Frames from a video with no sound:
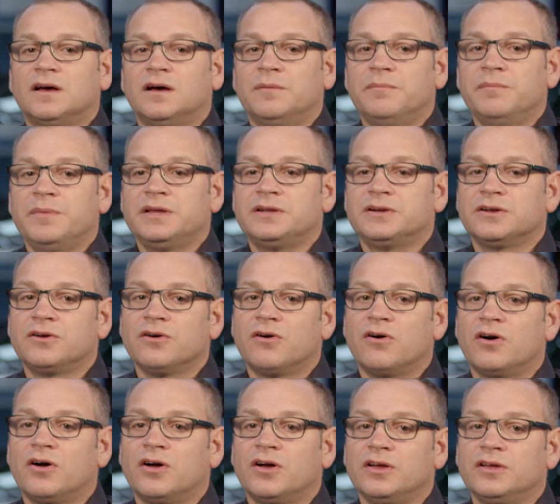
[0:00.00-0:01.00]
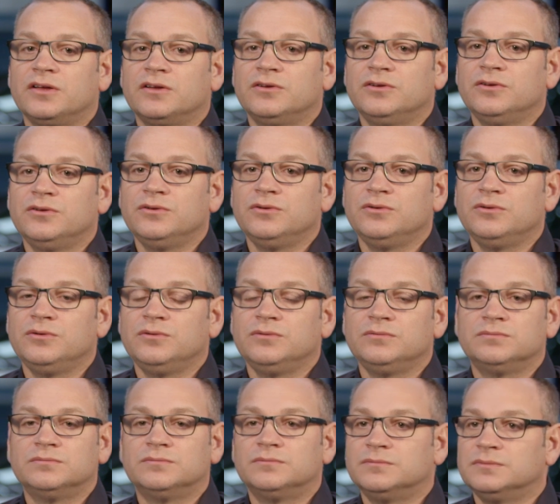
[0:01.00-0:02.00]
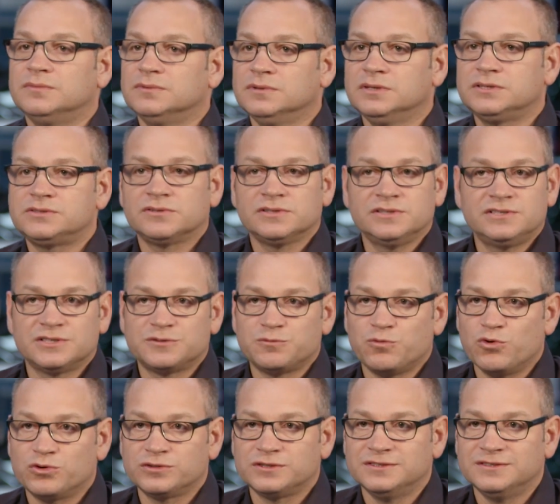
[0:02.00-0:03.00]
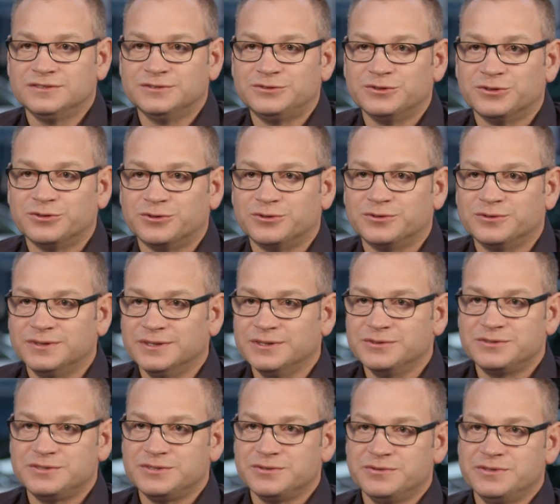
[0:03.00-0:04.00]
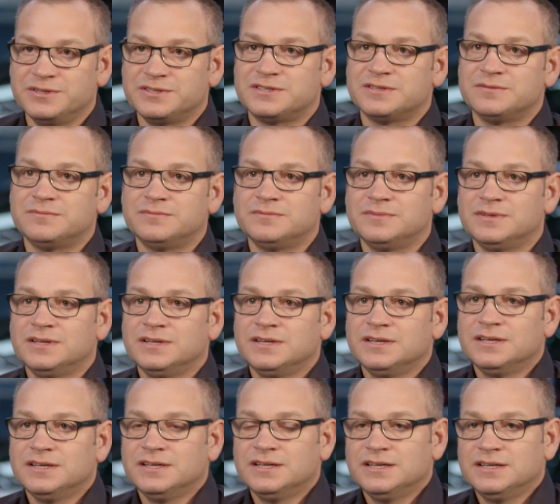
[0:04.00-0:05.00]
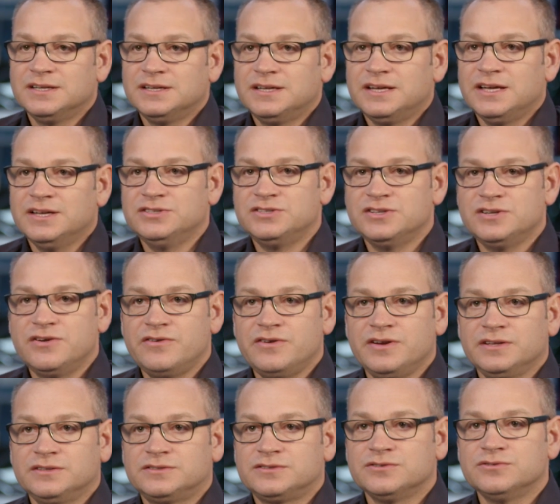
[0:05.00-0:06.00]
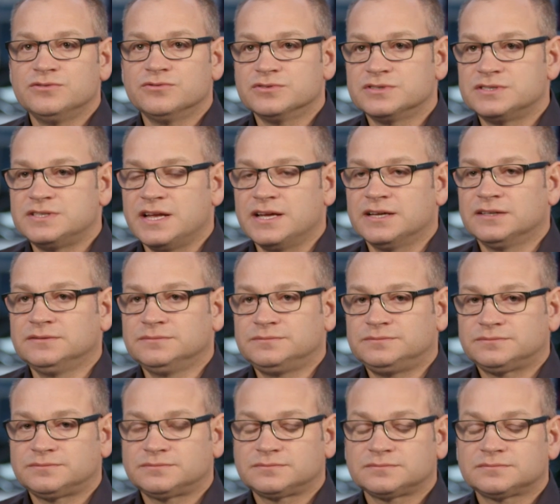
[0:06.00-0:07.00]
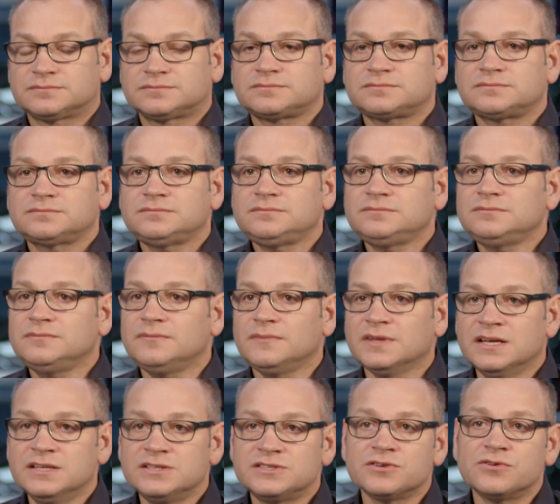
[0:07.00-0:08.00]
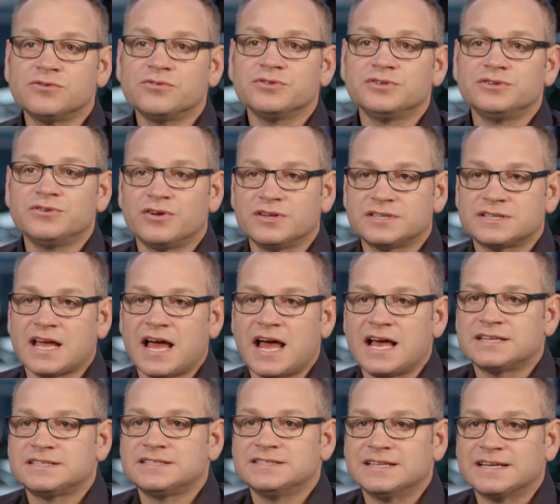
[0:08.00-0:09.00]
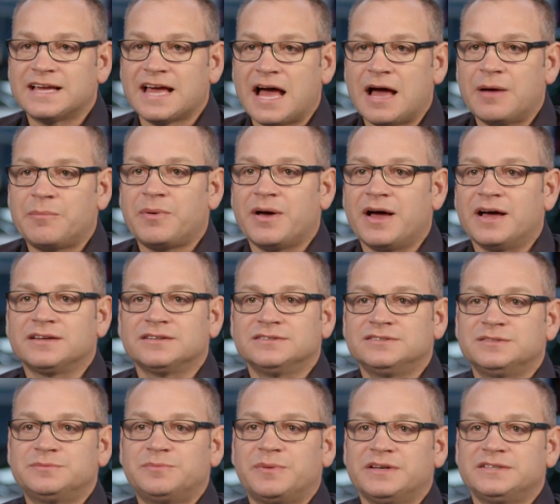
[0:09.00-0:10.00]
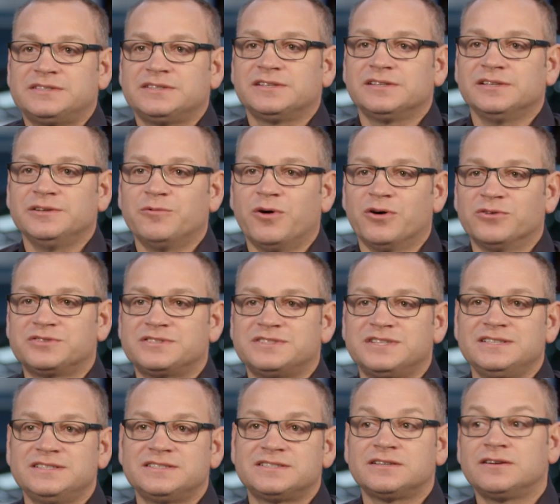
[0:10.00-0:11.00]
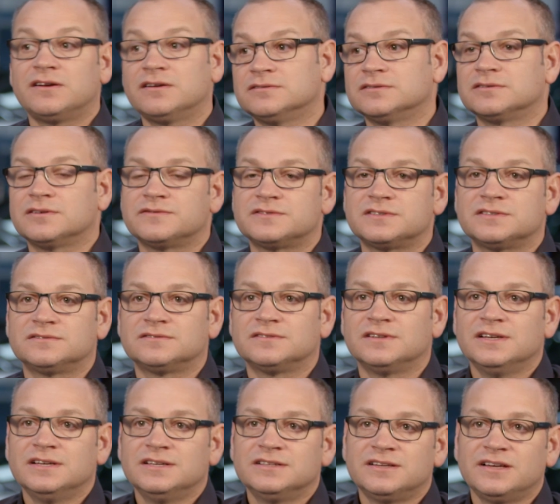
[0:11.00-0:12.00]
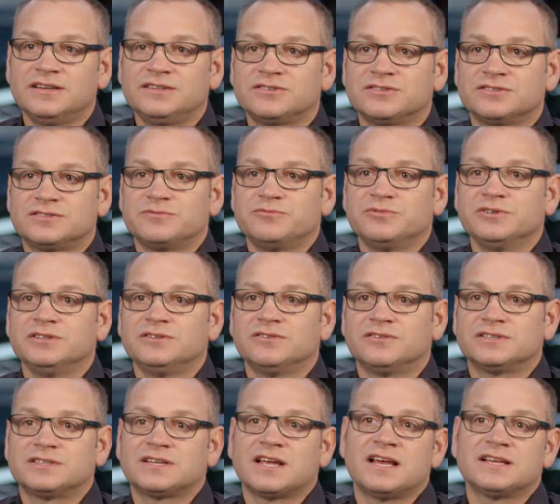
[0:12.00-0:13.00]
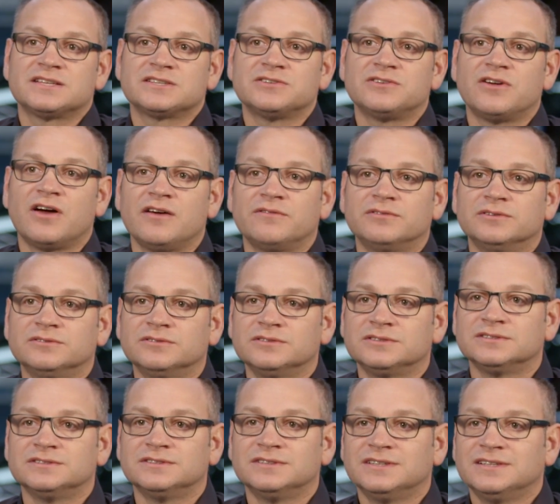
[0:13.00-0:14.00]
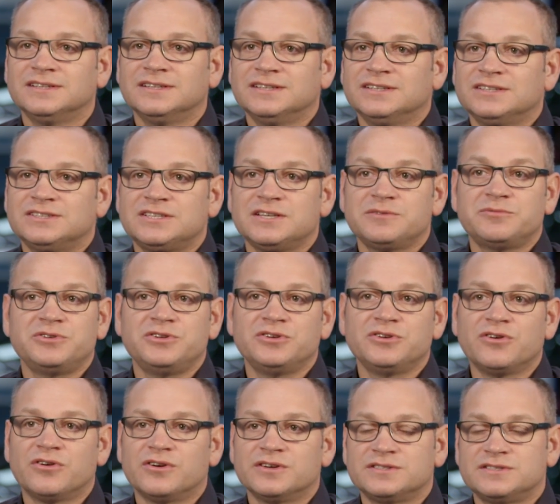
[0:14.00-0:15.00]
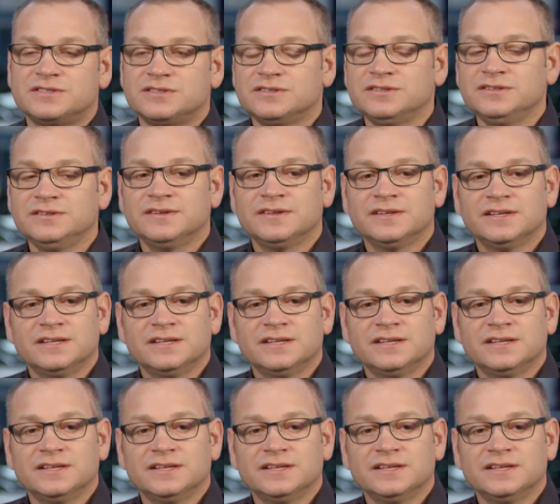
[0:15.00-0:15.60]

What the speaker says: I met a guy who literally just walked in the door. He was doing some engineering 2 doors down and saw all the nice cars in the car park and just basically waltzed in and said, oh look, I've noticed you've got some really nice cars, can I have a look and see what you guys do?